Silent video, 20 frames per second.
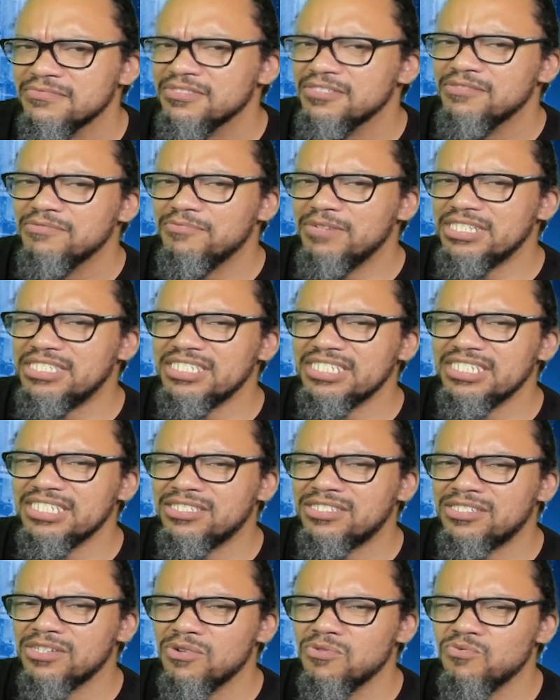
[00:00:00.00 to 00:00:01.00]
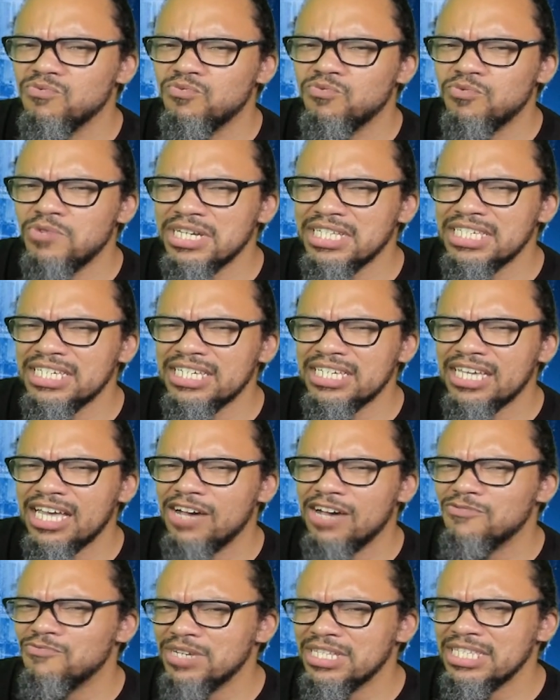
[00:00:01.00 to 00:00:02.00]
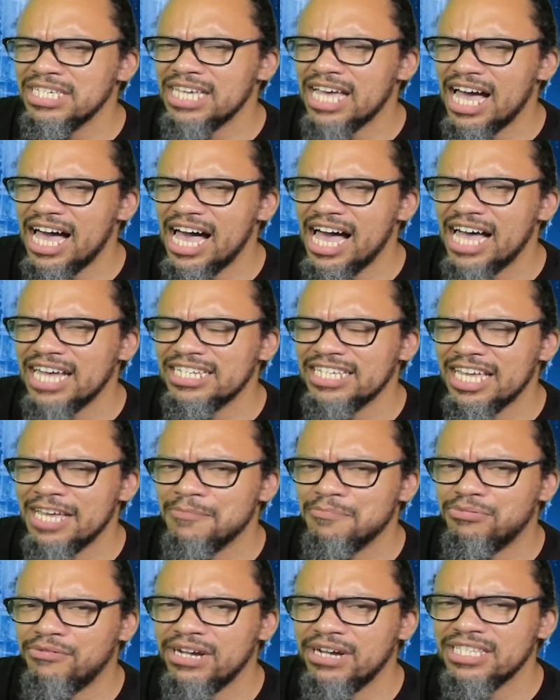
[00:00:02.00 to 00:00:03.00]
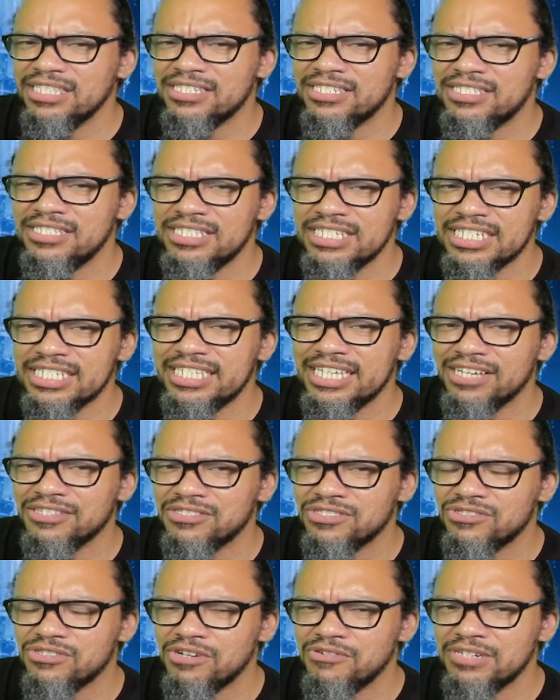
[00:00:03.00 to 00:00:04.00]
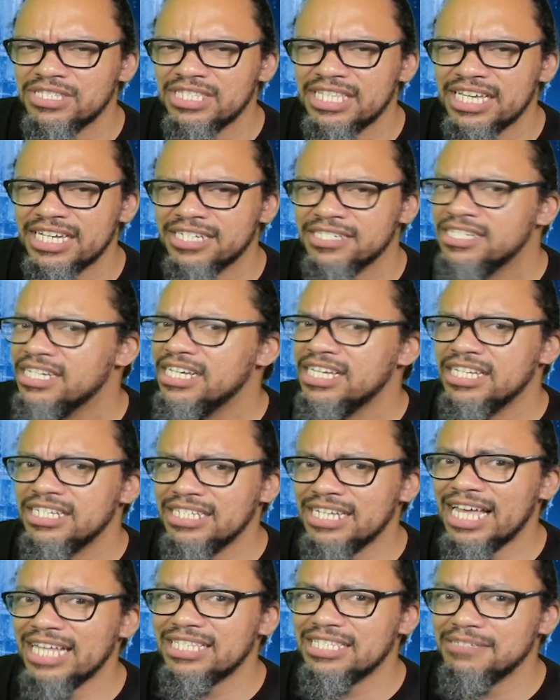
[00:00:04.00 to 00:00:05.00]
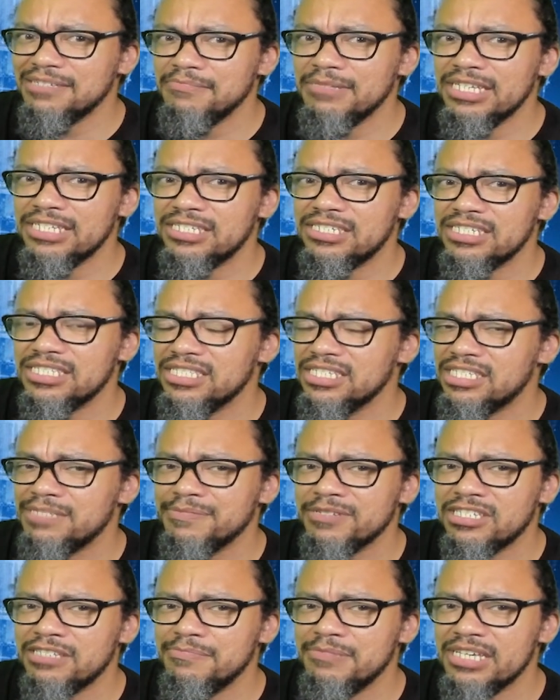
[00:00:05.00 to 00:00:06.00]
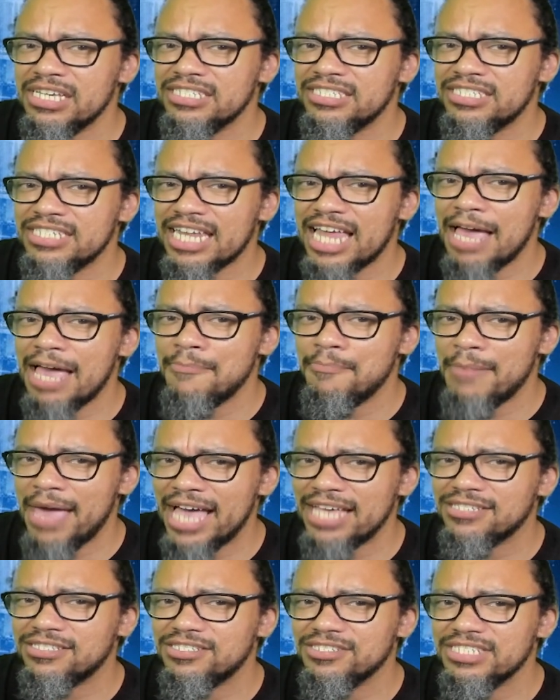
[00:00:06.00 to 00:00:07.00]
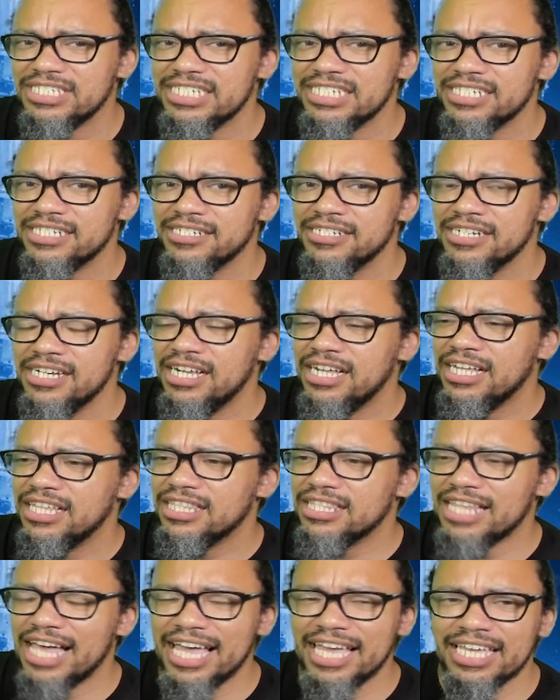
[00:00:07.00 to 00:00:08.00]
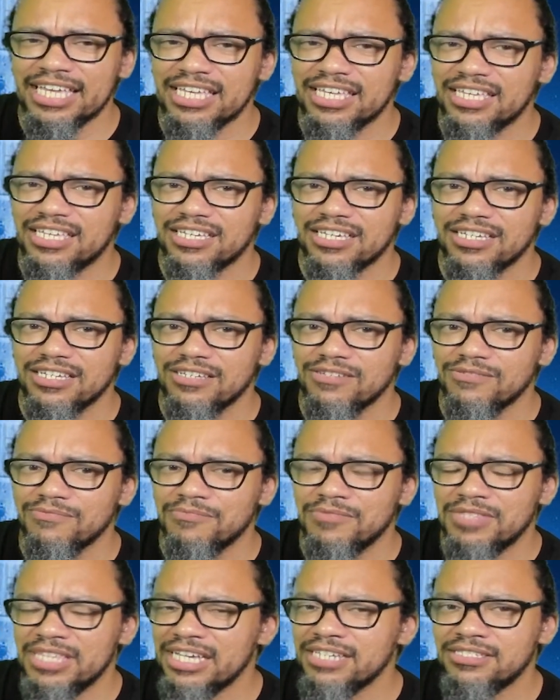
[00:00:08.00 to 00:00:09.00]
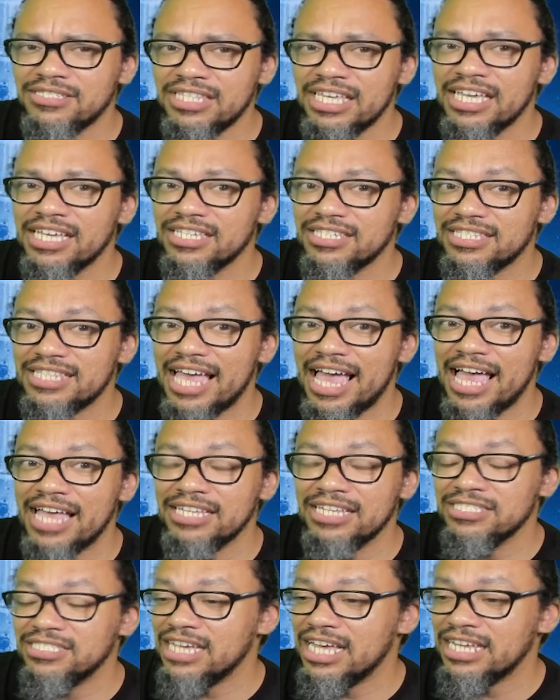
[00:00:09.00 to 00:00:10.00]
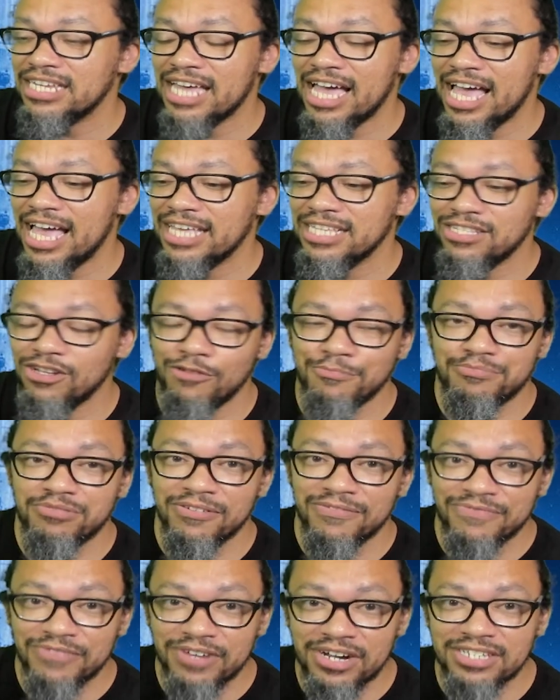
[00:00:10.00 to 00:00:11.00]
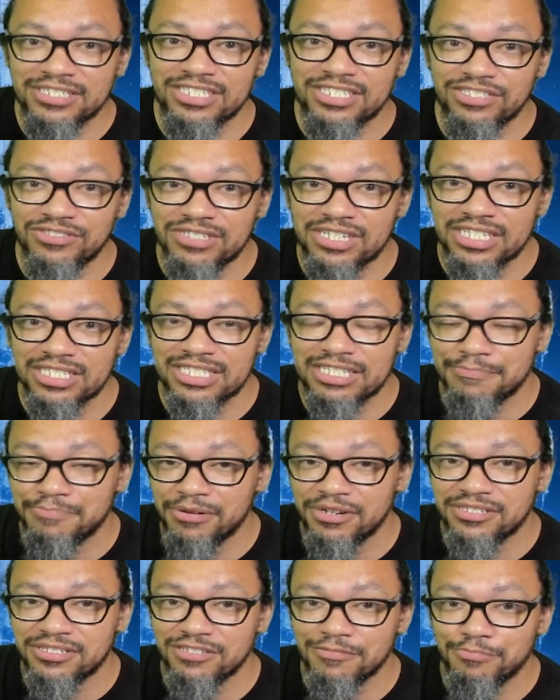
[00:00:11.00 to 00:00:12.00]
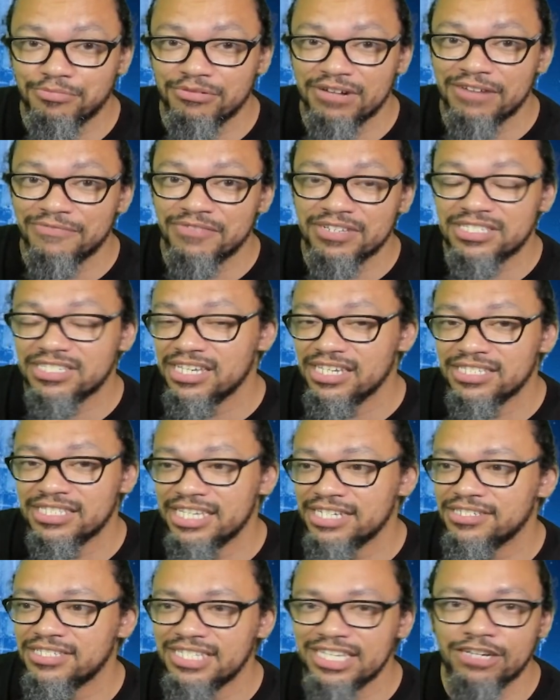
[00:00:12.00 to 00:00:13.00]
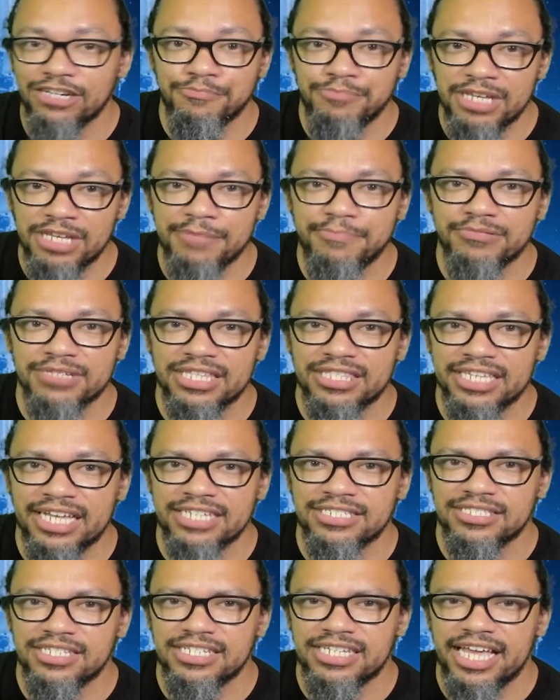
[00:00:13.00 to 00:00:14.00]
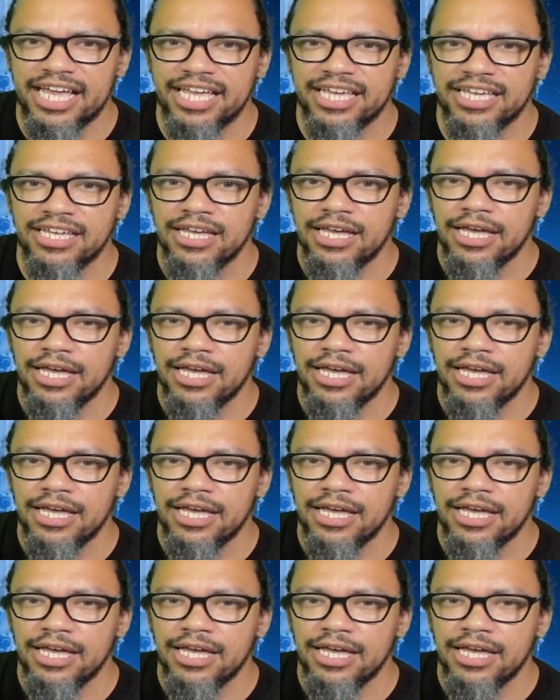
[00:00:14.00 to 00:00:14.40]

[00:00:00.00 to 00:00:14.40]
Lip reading: which is really a really odd and pointless detail to throw in there. Not to mention, this is supposed to be a Jedi Master here. Like, there's things that Jedi don't prefer to do because of their personal preference, because they're still people at the end of the day.